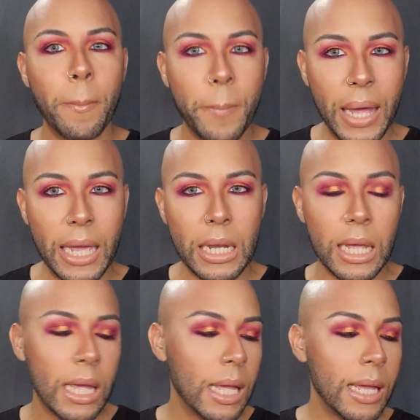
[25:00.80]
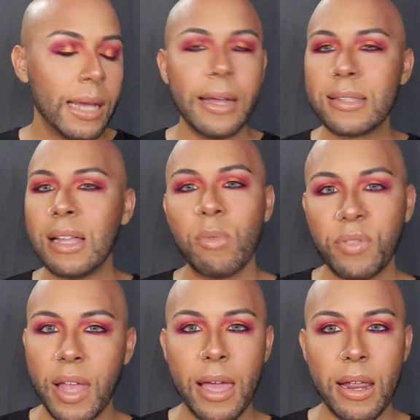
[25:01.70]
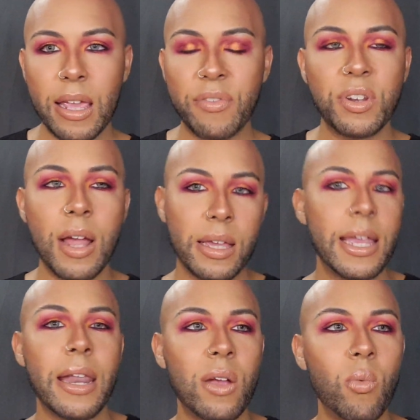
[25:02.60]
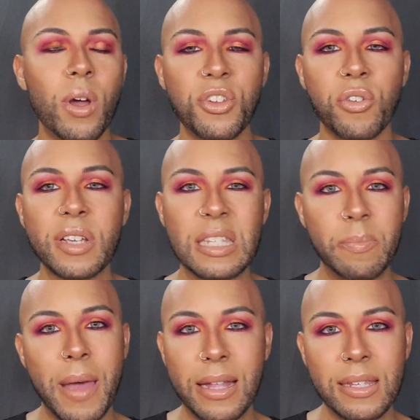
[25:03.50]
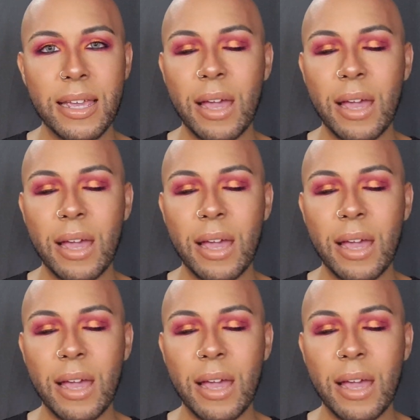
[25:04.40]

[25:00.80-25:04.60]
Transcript: But it's not worth the headache if you're not getting what you're expecting.